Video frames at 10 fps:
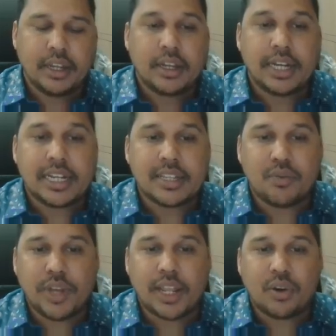it is
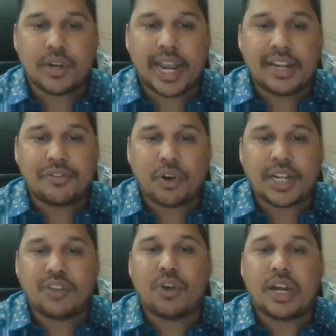somewhere around
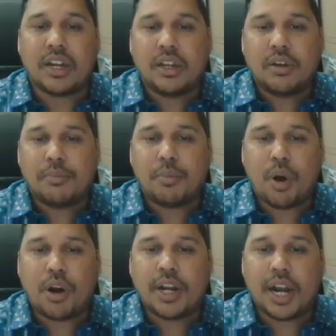841
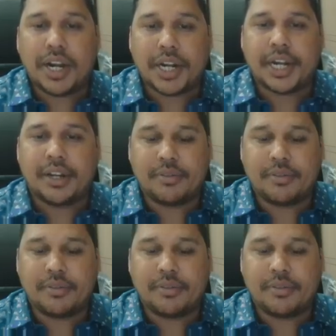mod 100.